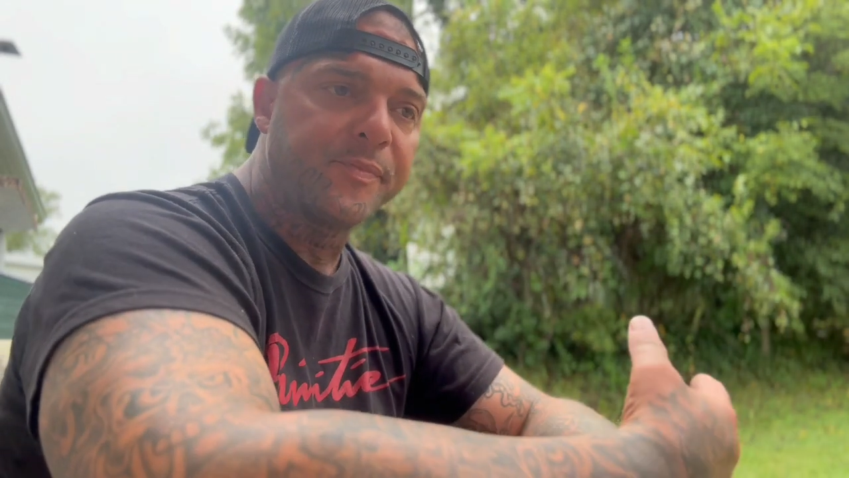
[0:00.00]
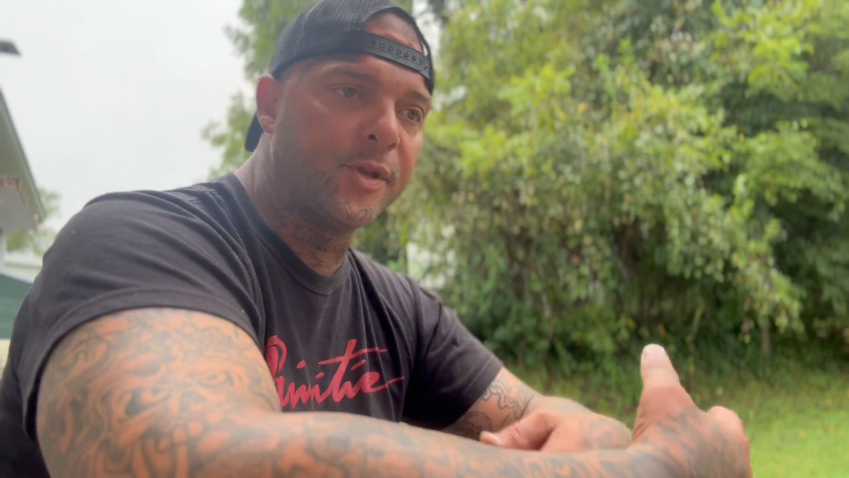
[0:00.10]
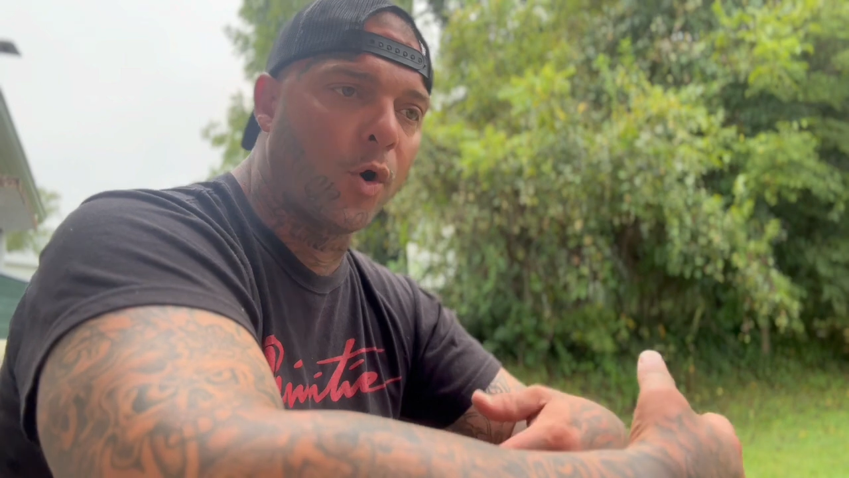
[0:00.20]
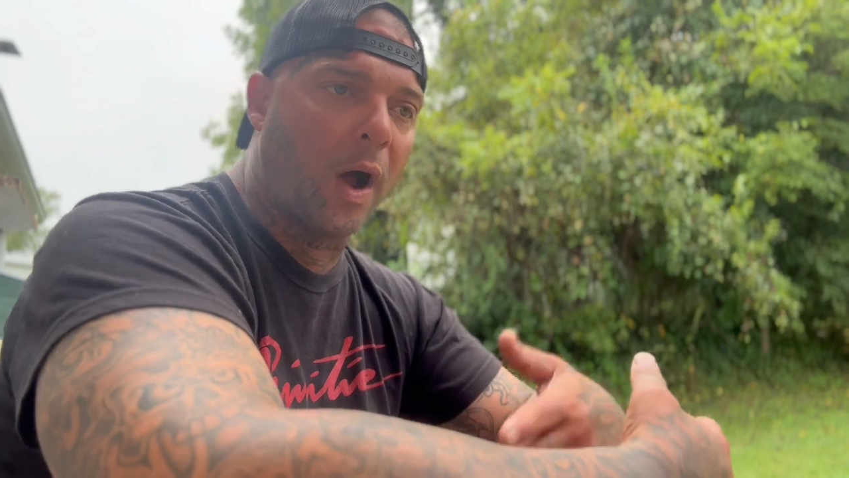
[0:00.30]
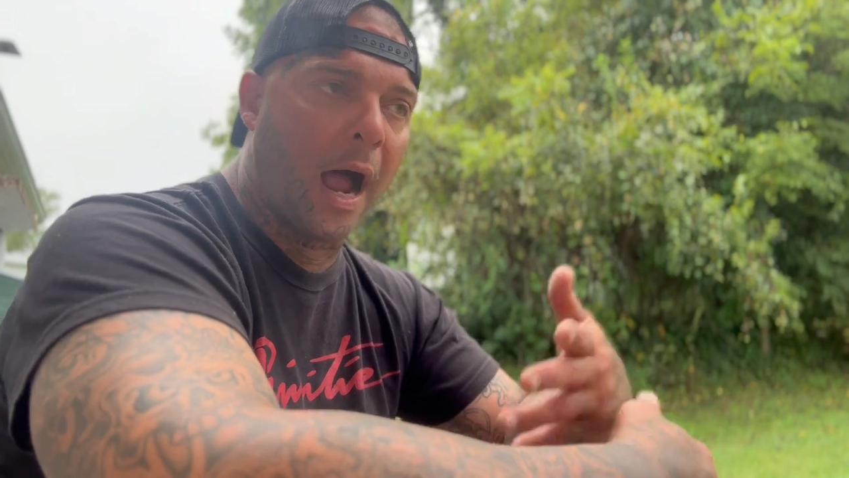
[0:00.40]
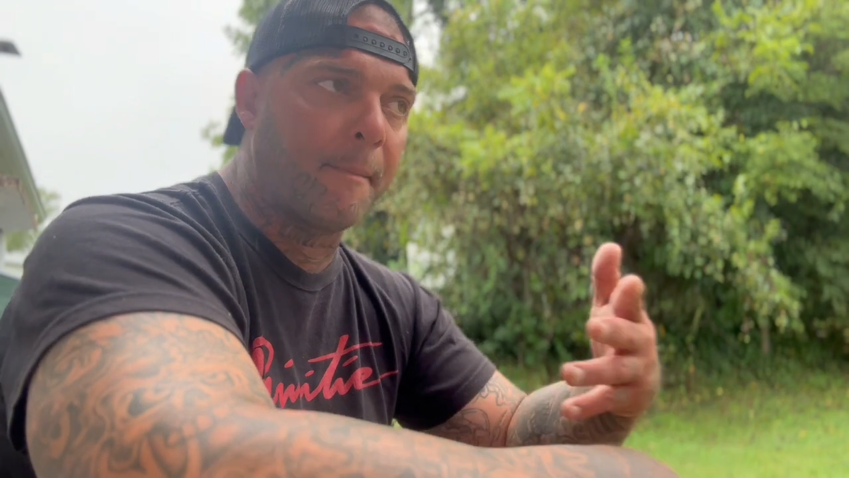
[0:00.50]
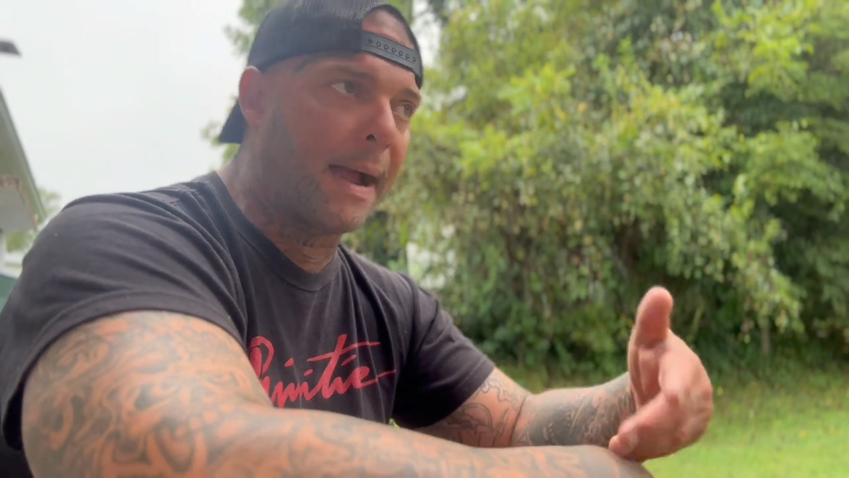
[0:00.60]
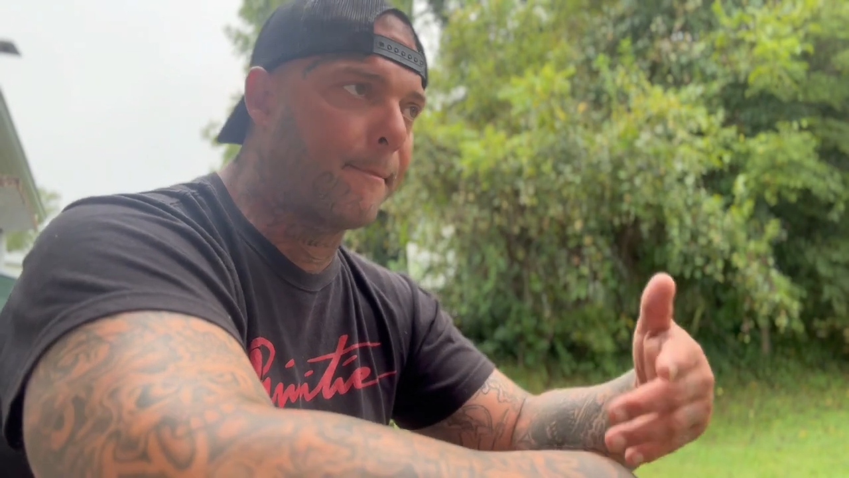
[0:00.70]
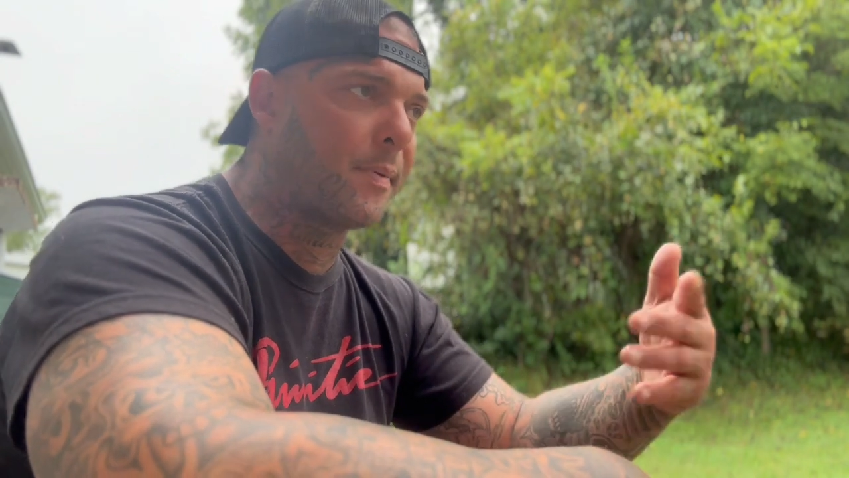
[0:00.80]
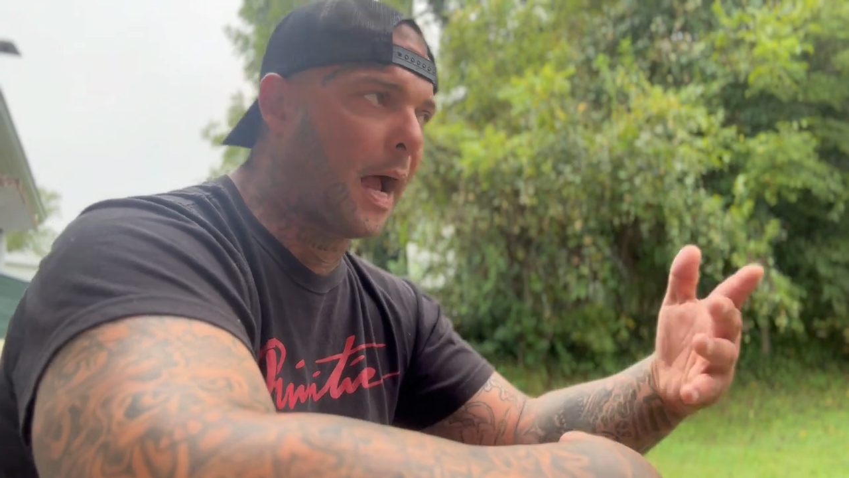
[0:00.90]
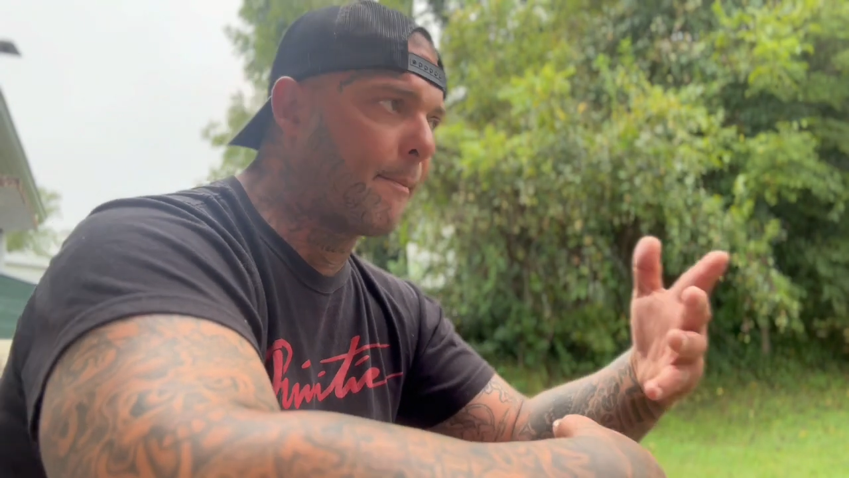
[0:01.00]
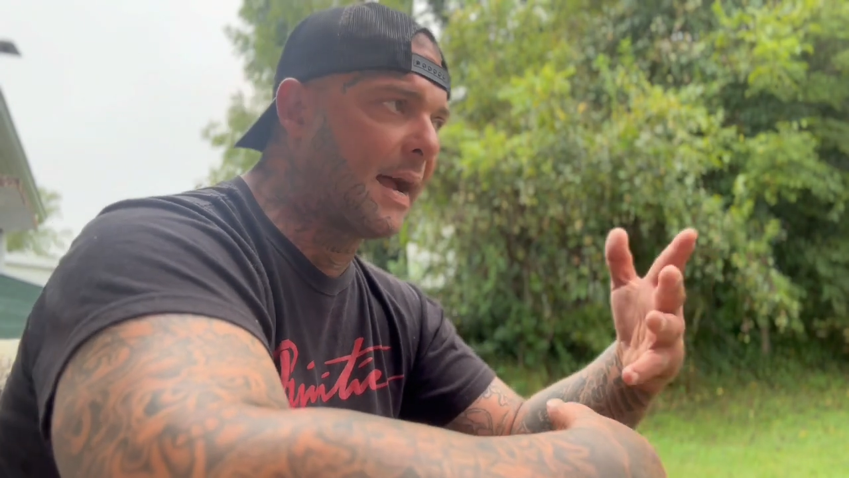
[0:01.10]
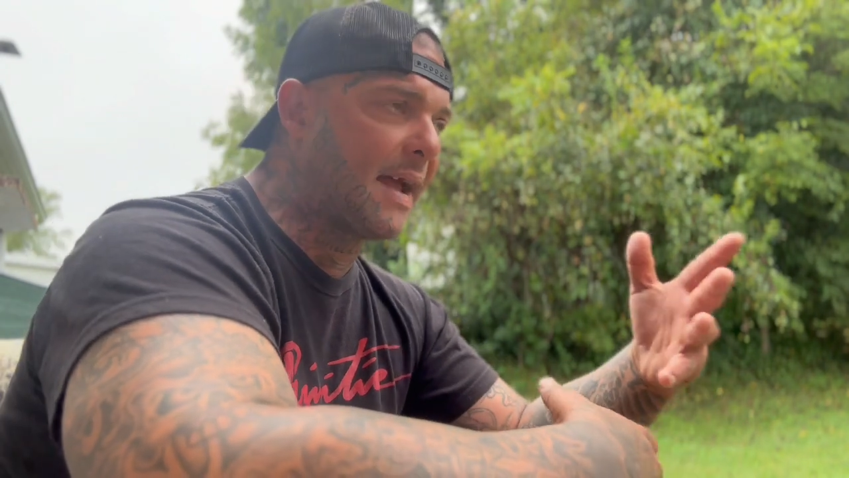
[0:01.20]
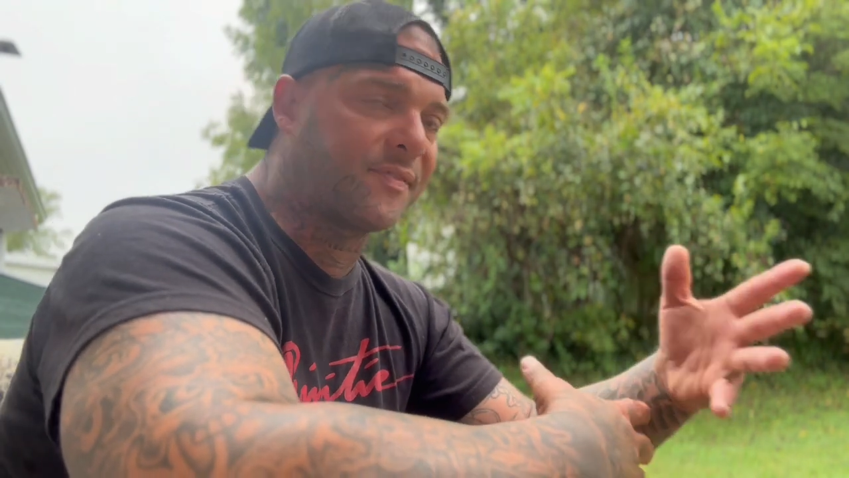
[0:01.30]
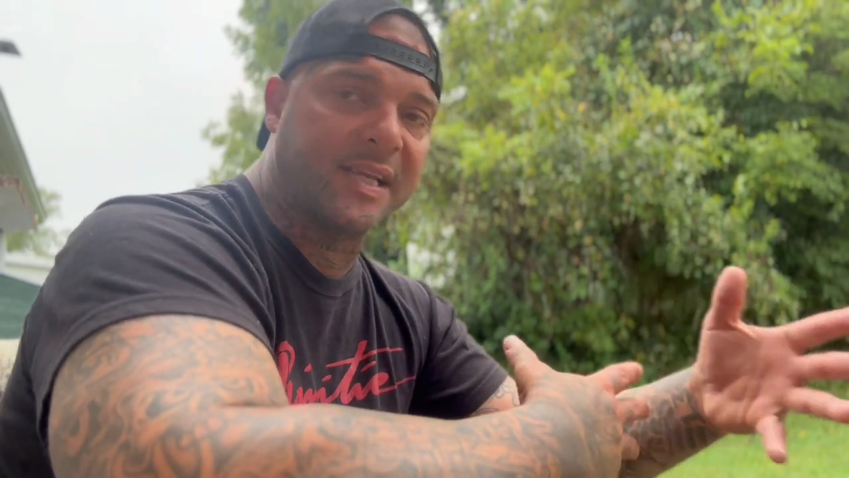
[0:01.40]
I
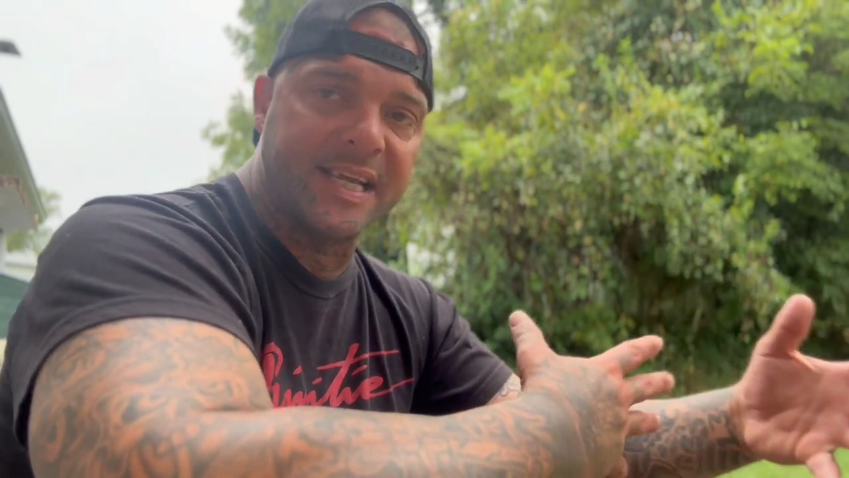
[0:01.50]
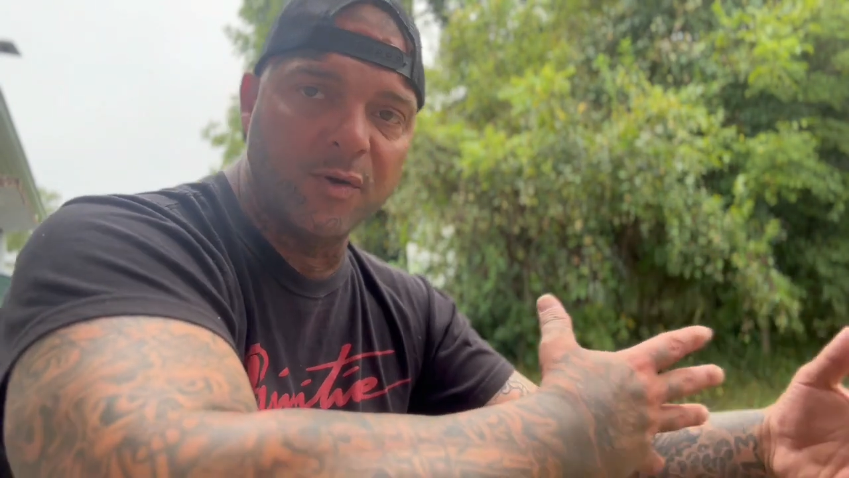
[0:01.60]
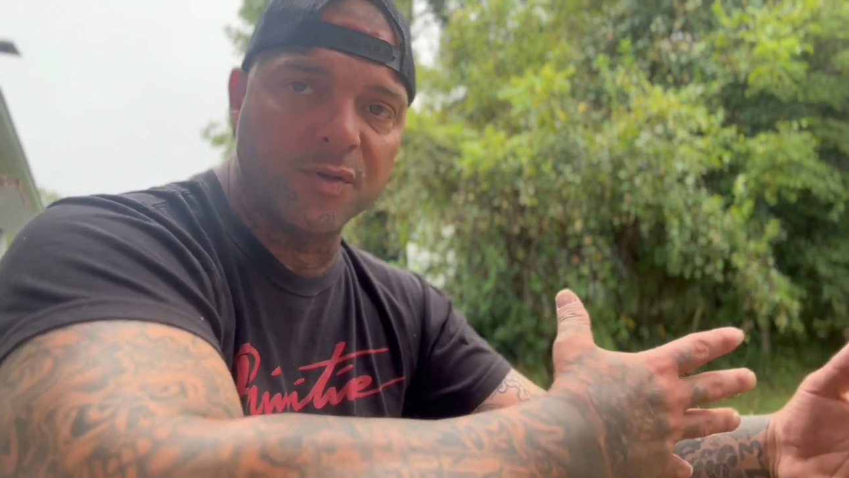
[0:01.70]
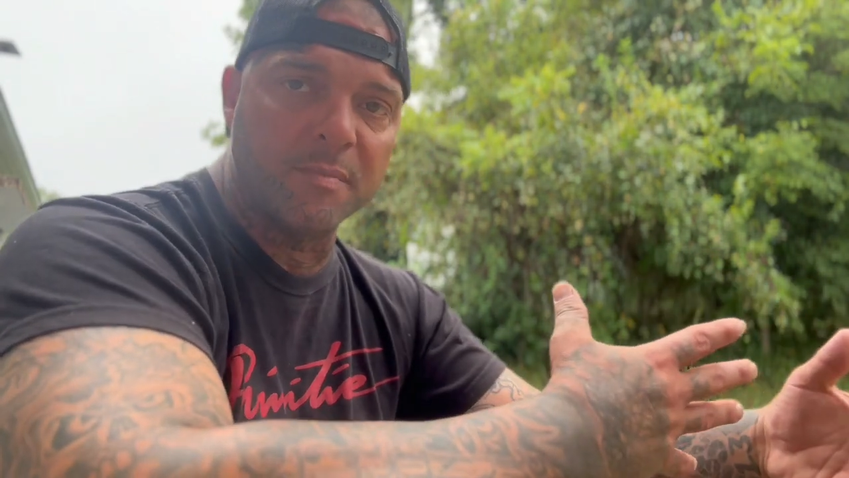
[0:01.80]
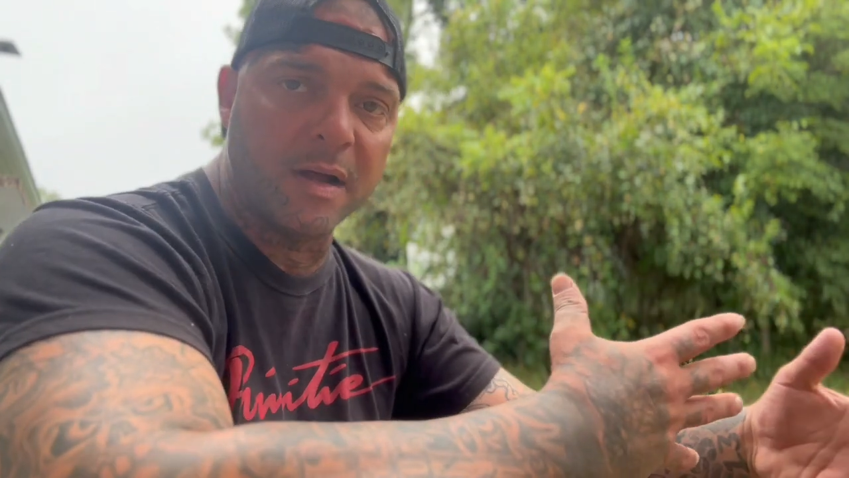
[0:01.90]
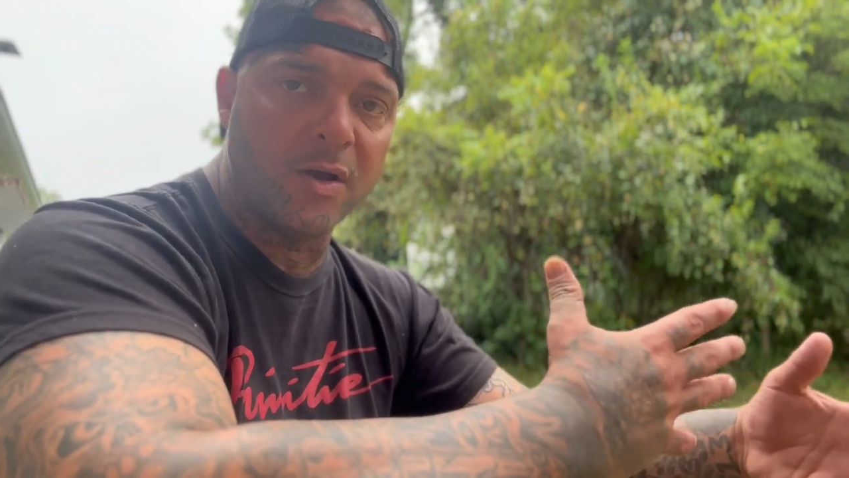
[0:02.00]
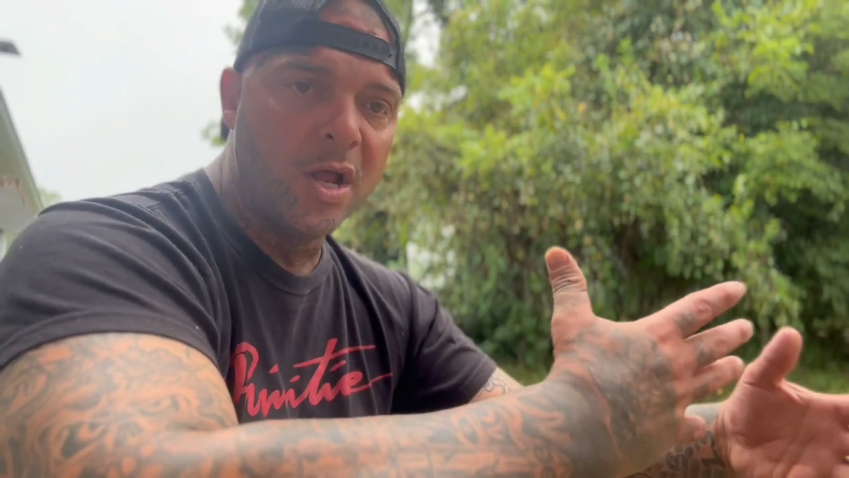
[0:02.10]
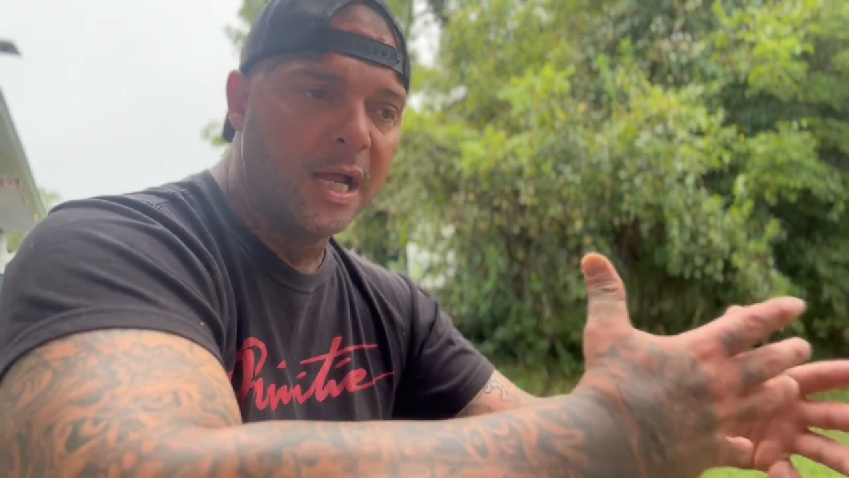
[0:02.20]
might have to deal with them,